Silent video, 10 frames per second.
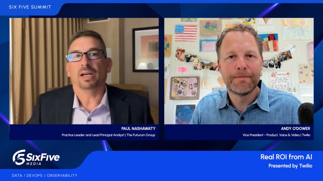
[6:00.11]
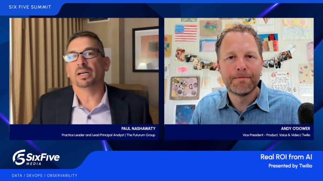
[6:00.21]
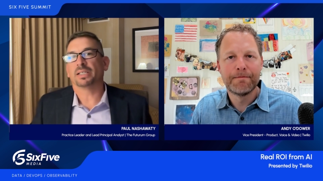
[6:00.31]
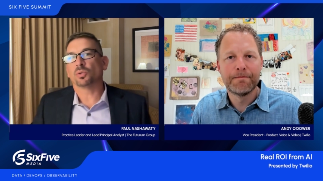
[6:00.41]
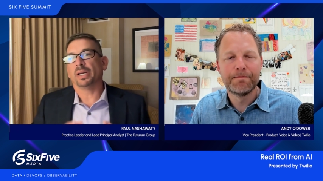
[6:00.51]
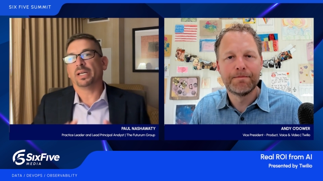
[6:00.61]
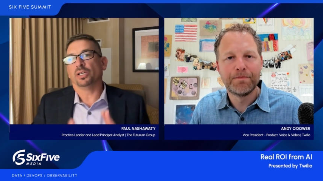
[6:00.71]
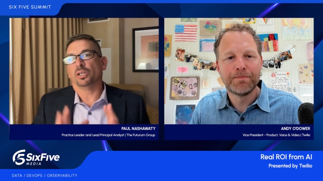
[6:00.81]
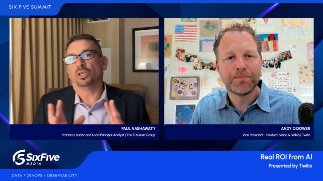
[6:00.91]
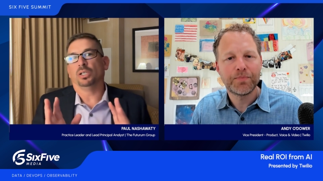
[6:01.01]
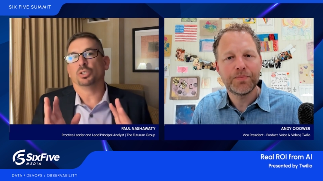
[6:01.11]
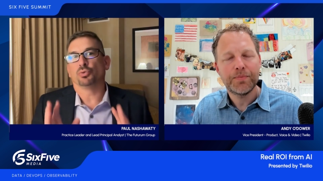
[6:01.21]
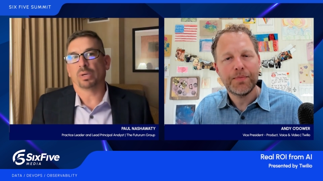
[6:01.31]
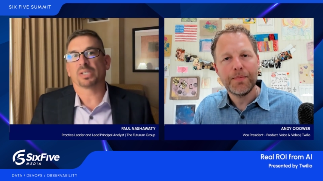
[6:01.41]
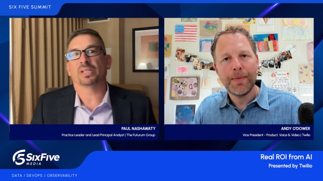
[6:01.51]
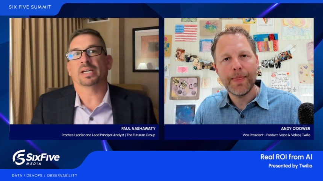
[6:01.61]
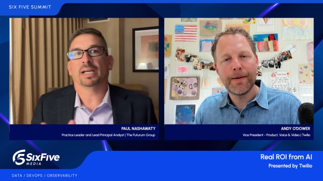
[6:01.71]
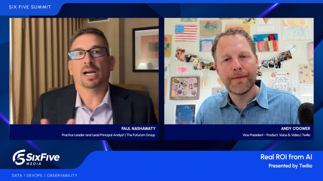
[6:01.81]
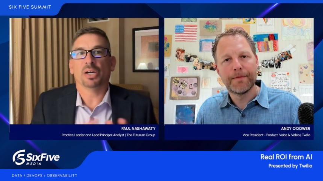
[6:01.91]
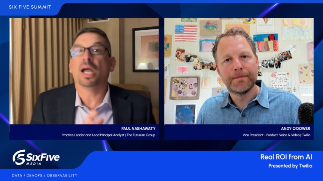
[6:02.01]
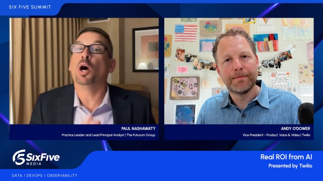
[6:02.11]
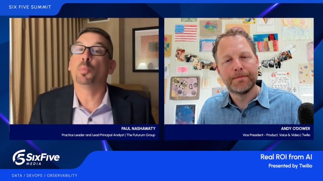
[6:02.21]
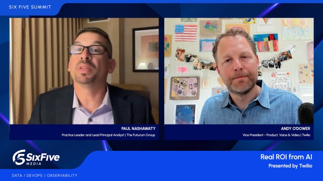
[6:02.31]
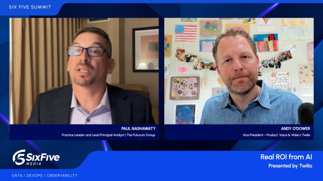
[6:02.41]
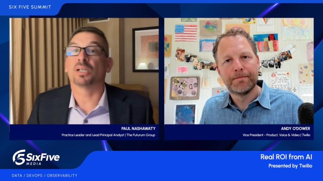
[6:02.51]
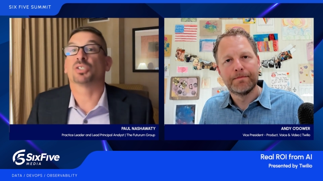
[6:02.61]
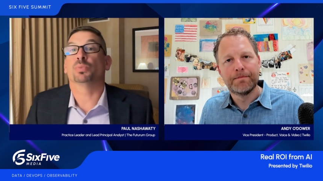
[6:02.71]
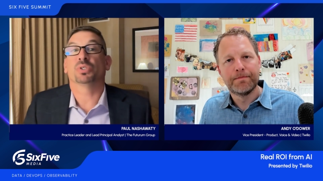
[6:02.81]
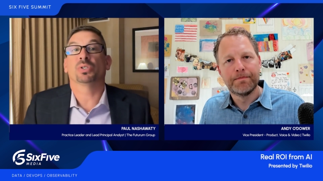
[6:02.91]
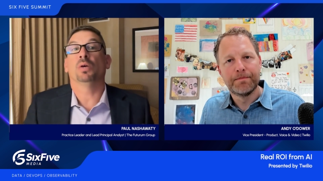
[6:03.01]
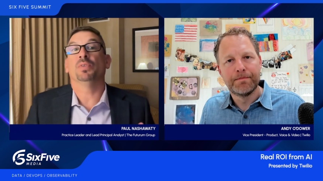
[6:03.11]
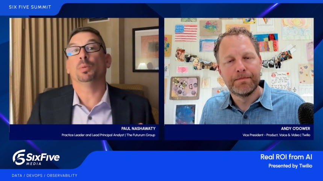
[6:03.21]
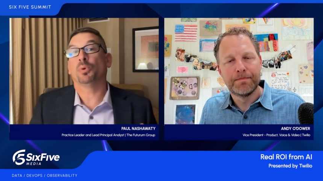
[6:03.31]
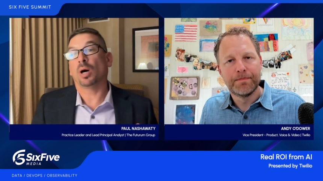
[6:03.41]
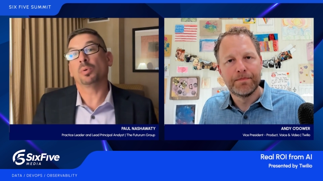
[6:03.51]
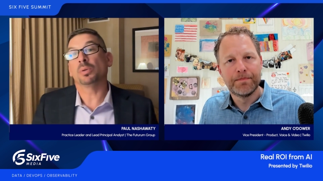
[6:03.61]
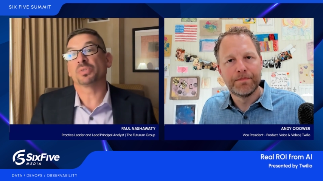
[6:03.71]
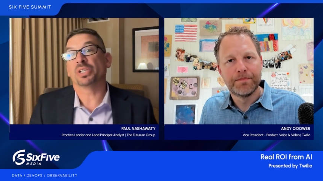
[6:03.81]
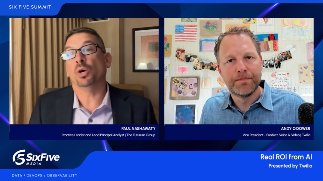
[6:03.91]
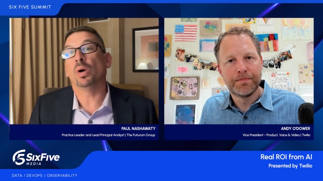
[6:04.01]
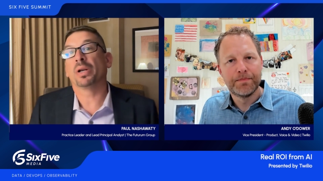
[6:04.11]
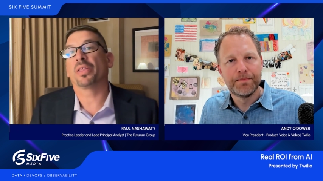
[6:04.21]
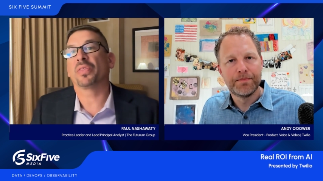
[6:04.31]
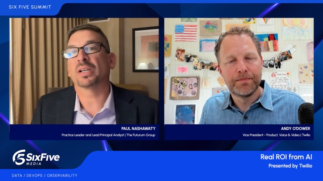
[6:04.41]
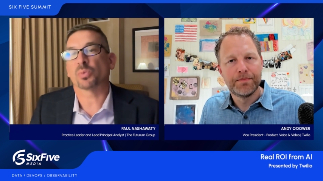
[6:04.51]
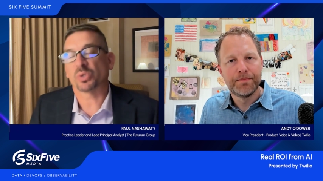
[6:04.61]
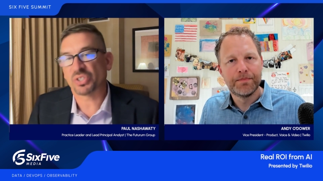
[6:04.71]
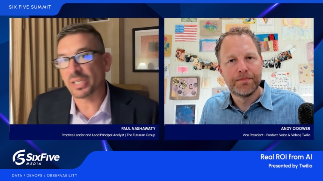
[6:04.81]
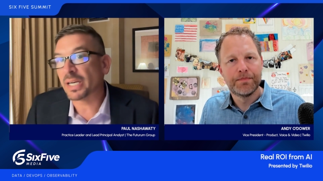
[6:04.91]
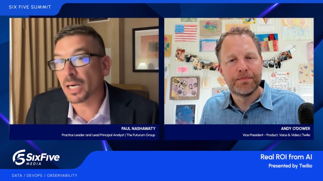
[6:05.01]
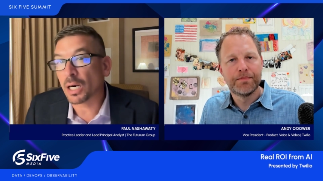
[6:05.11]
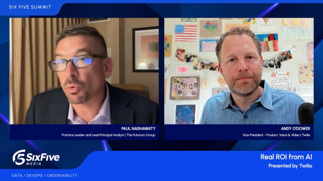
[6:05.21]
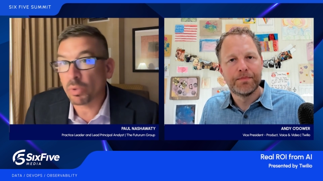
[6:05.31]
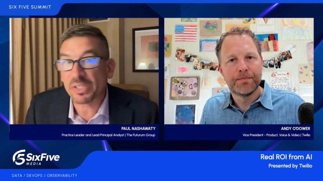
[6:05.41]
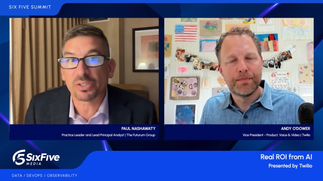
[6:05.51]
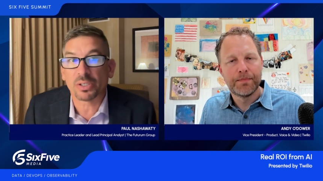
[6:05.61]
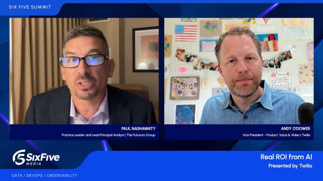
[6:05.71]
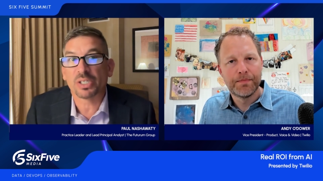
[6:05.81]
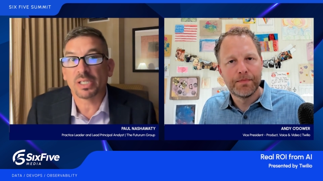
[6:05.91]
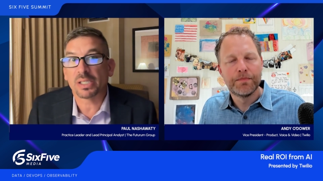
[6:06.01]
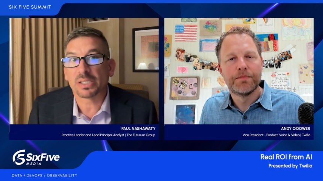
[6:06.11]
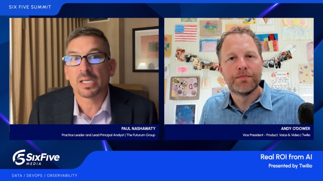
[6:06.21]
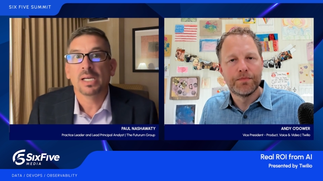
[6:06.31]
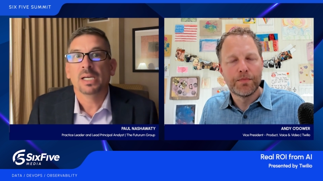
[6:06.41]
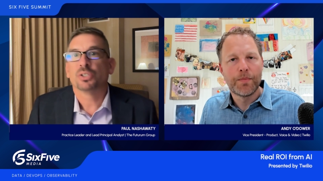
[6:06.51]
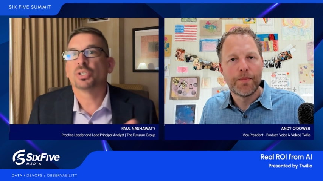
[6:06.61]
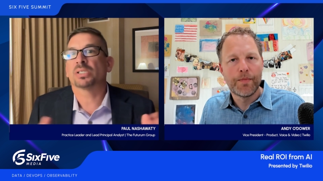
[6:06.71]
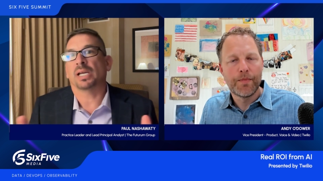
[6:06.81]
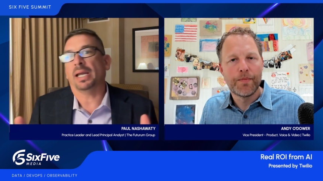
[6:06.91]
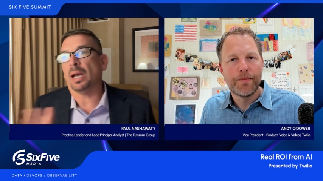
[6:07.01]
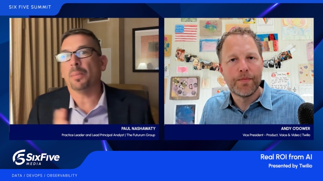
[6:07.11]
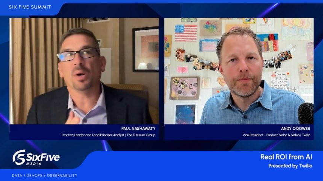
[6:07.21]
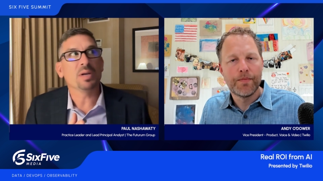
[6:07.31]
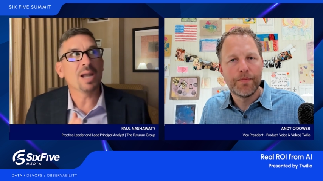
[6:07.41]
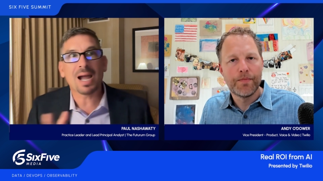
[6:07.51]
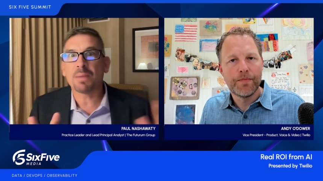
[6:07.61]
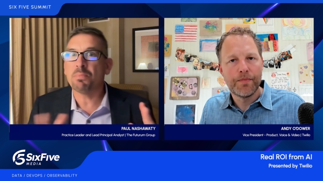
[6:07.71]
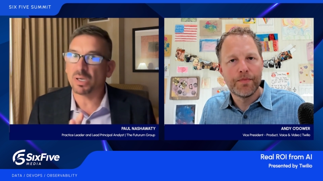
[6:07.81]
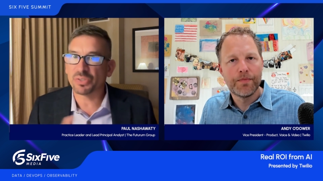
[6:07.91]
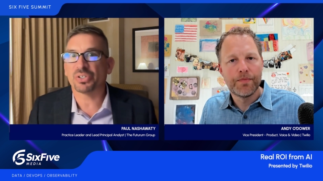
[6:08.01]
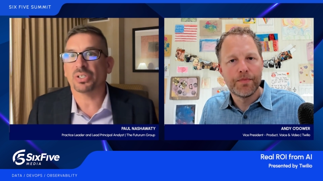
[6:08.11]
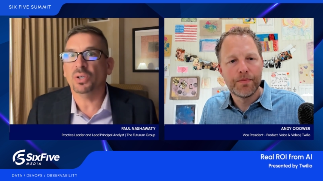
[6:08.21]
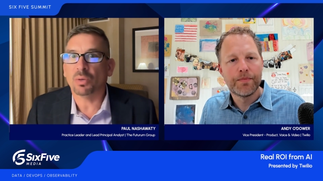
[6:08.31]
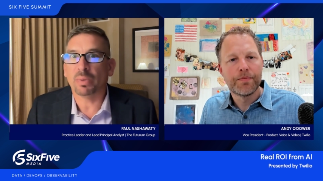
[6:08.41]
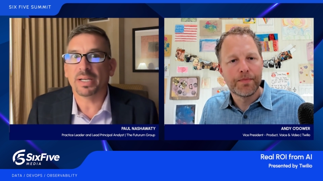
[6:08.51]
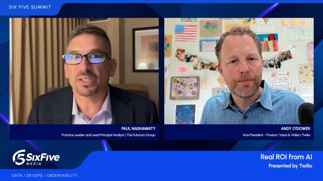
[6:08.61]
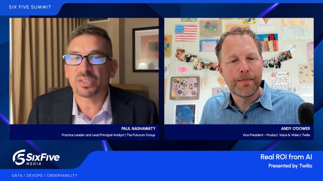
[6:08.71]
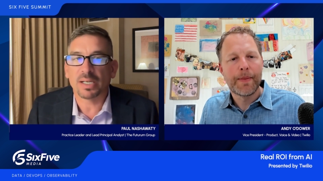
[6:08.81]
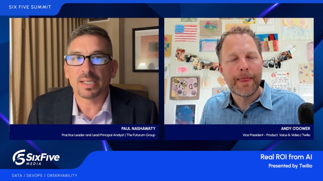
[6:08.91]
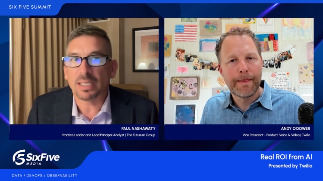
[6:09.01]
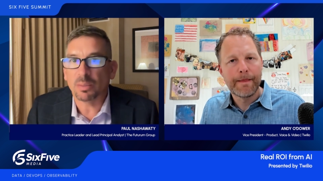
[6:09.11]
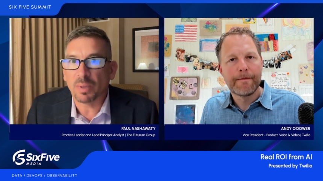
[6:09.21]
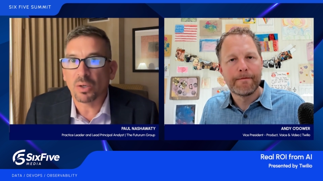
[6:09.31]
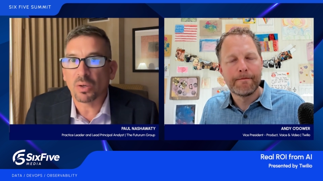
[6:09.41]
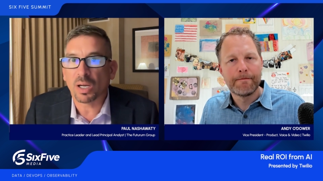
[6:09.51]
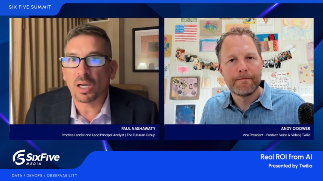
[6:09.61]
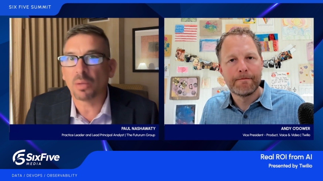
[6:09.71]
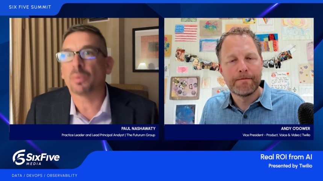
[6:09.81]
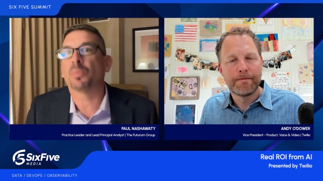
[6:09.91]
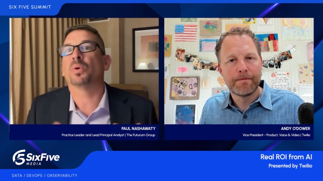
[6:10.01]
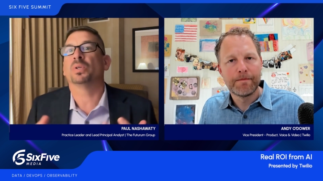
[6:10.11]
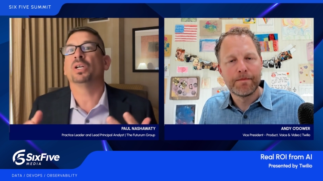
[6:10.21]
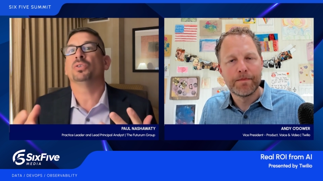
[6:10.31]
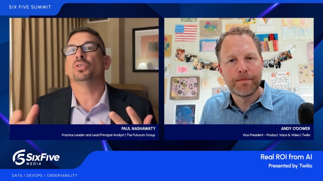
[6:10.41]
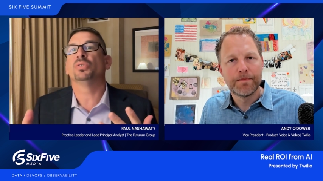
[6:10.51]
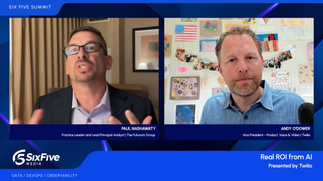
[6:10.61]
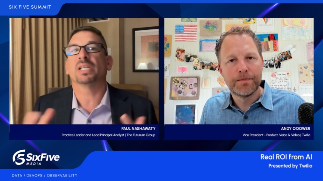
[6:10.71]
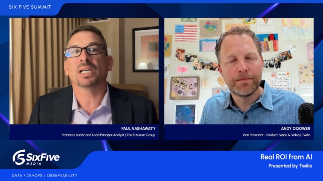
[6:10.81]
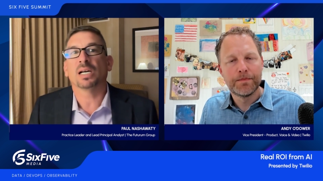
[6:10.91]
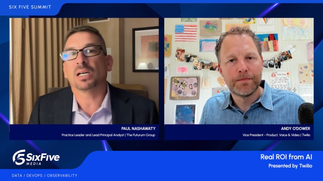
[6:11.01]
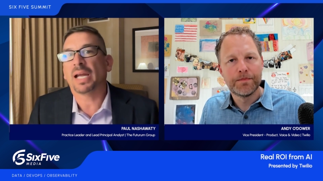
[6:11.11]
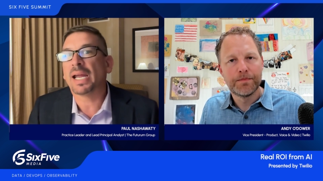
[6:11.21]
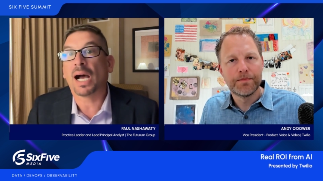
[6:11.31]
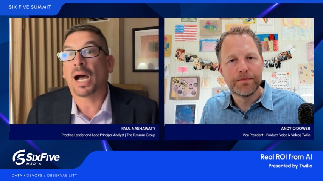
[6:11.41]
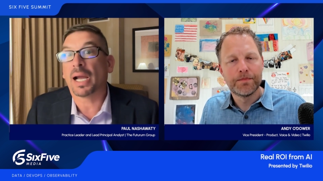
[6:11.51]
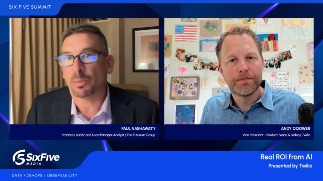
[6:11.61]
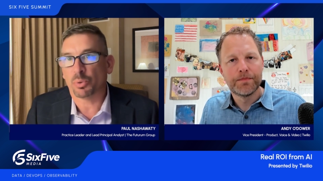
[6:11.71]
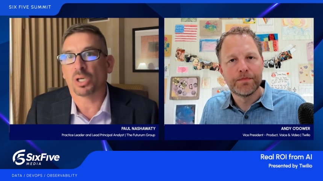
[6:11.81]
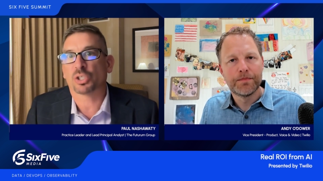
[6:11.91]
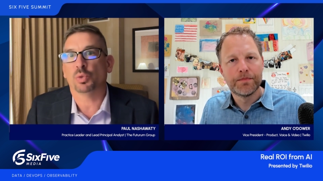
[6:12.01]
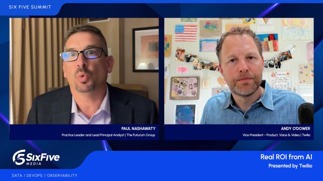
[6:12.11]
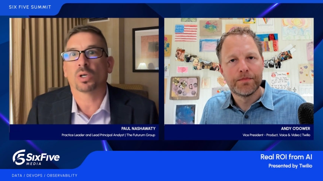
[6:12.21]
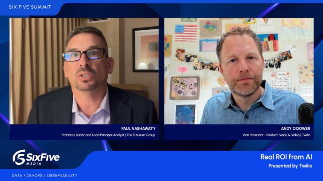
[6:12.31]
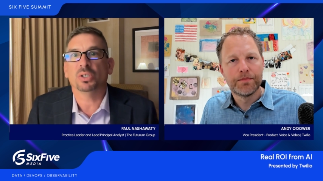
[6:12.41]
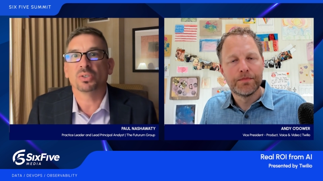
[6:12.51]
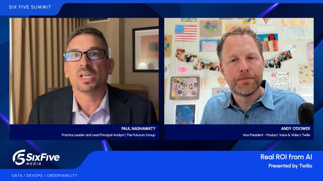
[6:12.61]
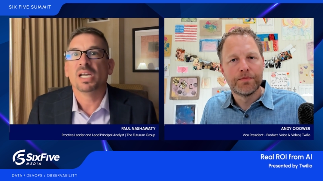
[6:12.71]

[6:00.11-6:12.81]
Speaker 1: I like the way you're addressing how you're helping the customers solve their problems. You know, one of the things we're seeing in our research is just a, about nine months ago, I ran a study about um, the per, you know using uh, AI in production workloads,